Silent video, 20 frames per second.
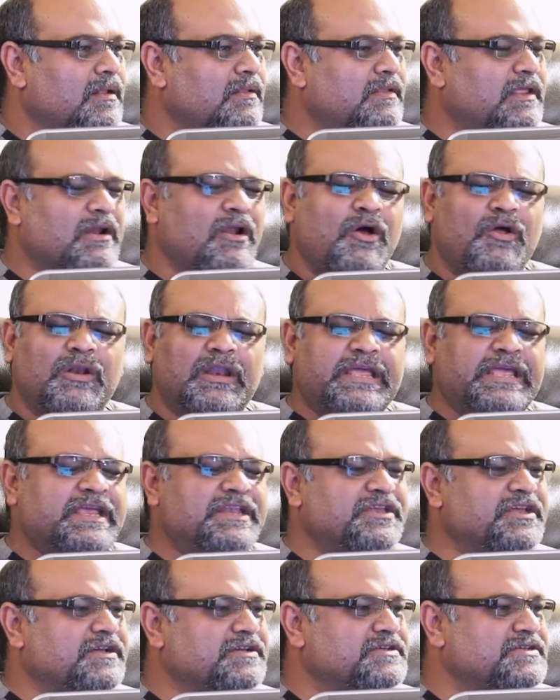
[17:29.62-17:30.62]
they're all
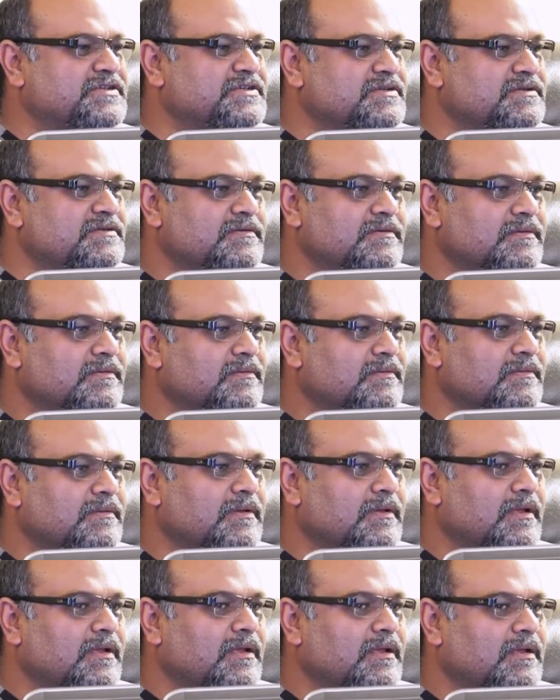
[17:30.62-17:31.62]
idiots.
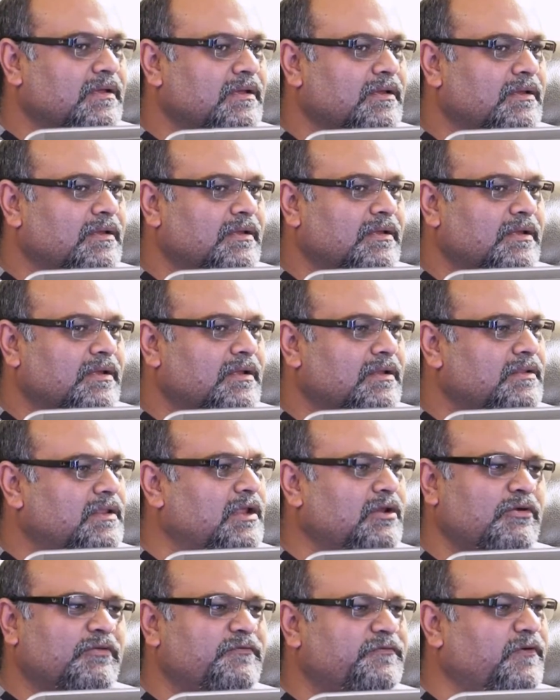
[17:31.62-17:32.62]

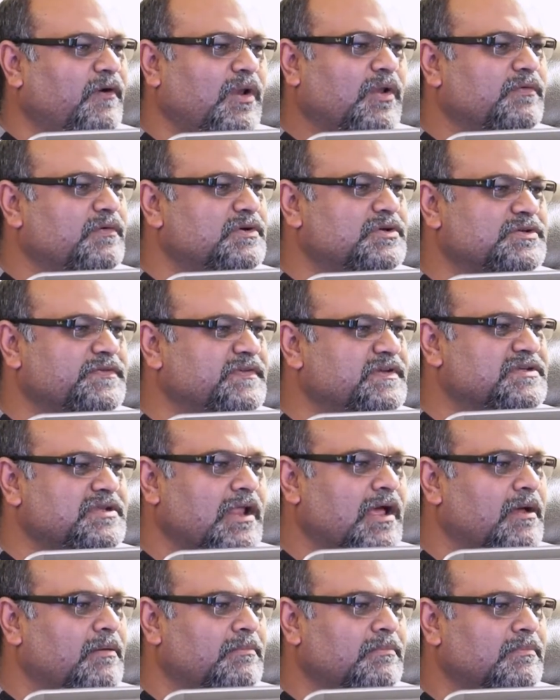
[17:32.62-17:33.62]
They're not followers of
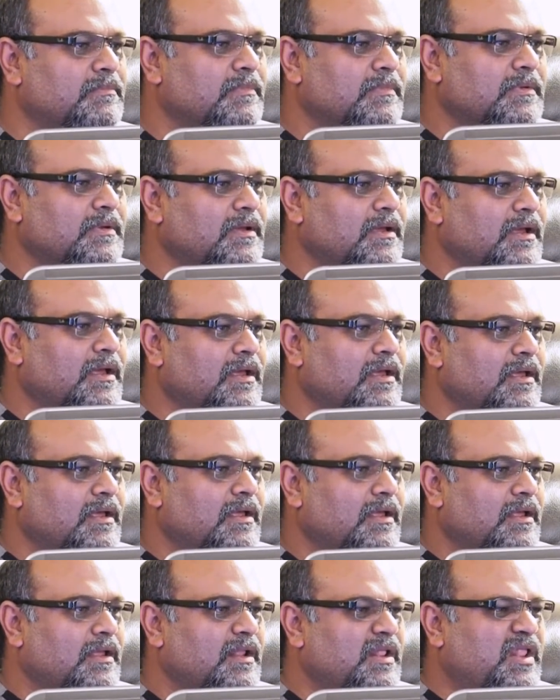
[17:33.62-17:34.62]
Islam.
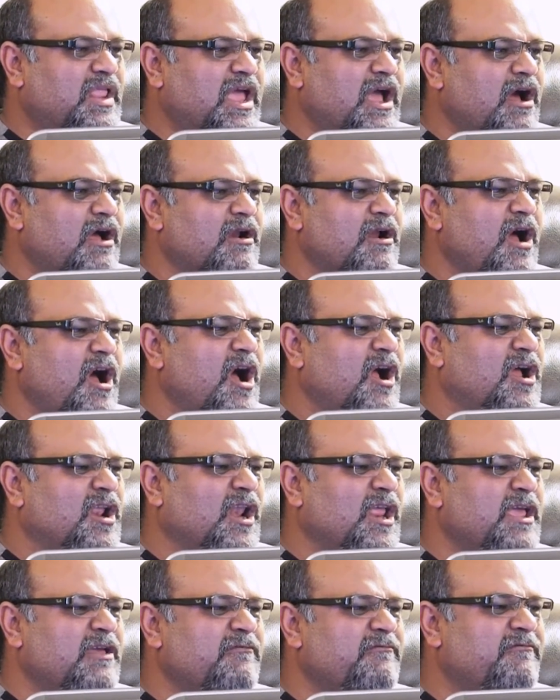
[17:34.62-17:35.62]
They are
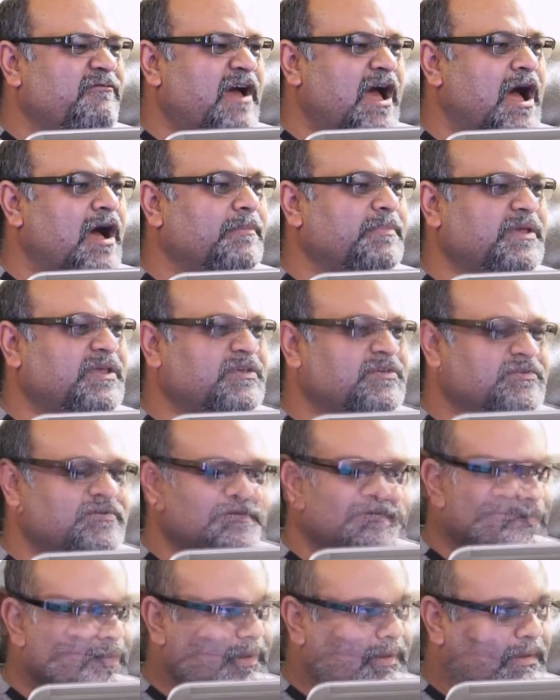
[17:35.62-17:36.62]
ugly
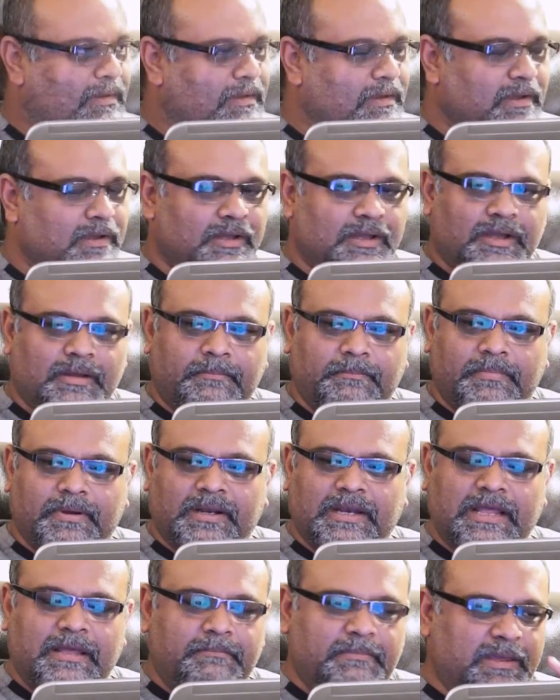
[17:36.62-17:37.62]
Wahhabis.
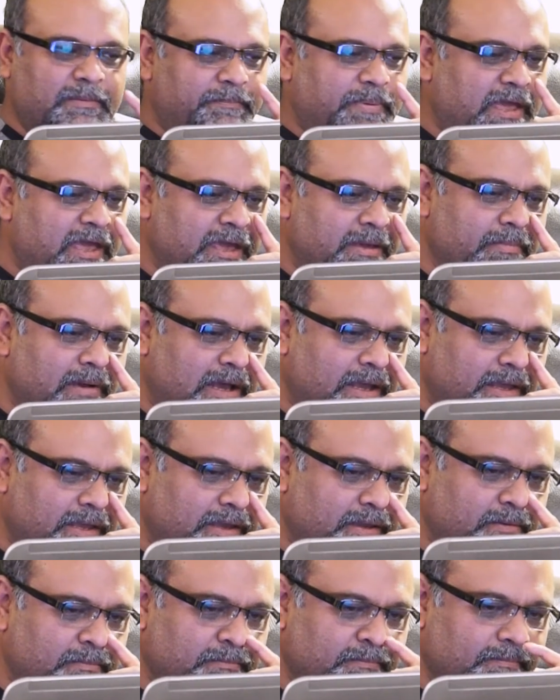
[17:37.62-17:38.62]
But let me pay
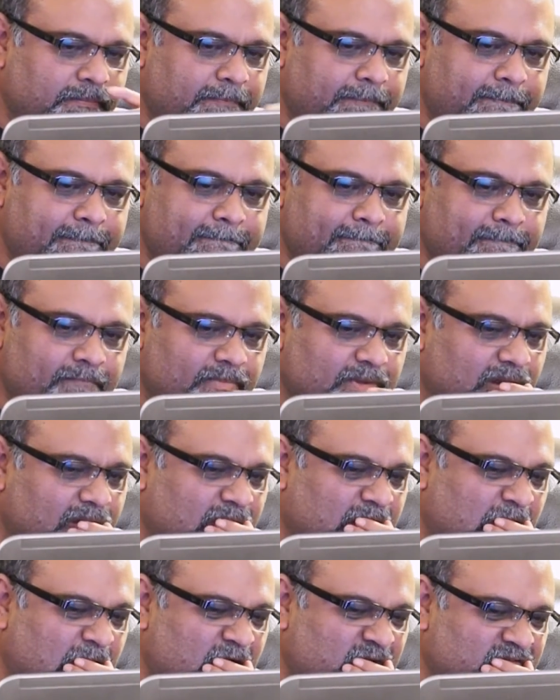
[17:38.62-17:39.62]
my
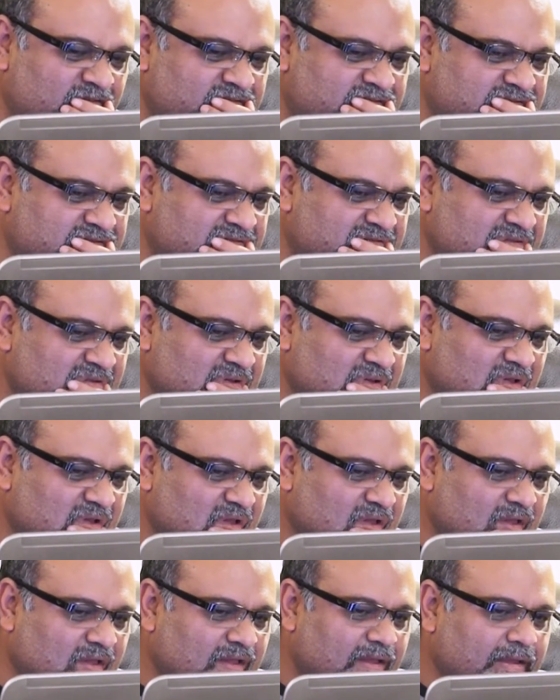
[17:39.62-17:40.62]
love
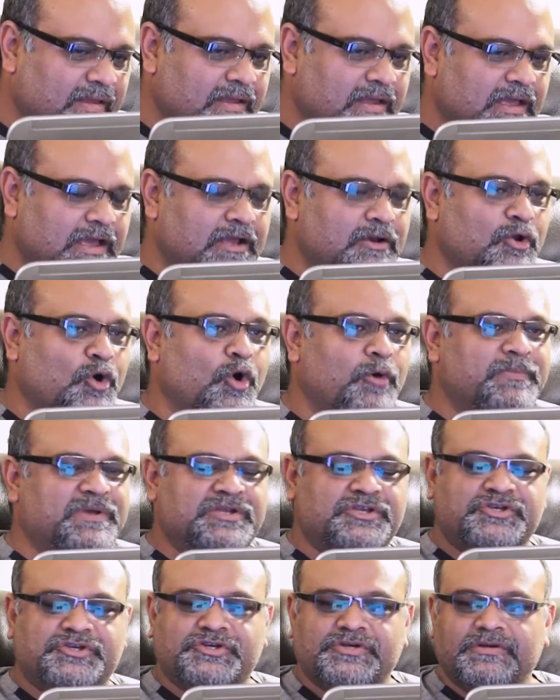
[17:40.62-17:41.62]
and
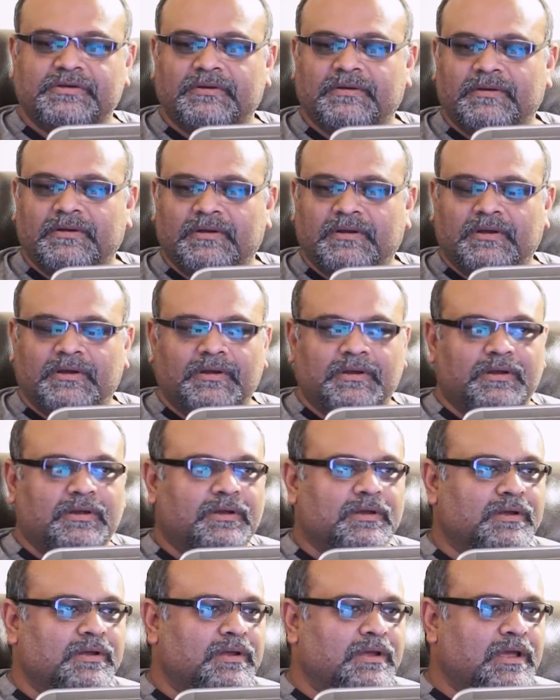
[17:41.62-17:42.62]
homage
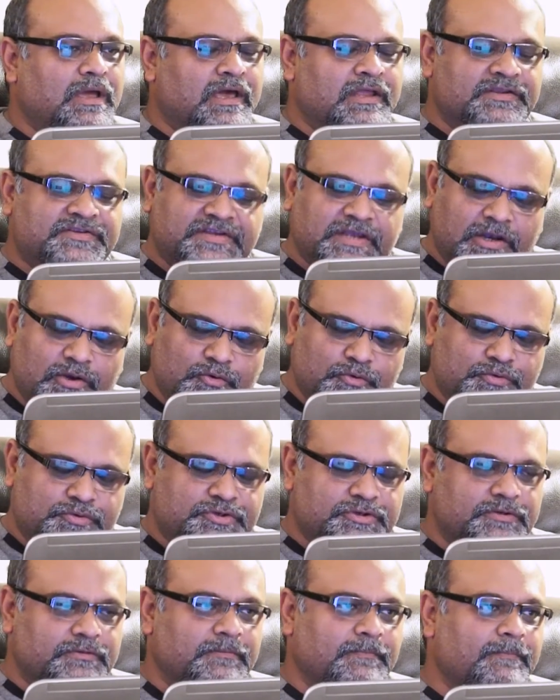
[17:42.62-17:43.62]
and
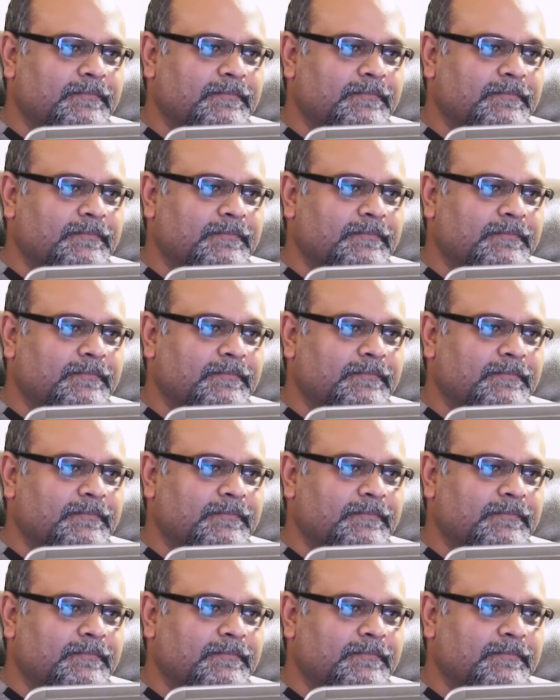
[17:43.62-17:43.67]
salute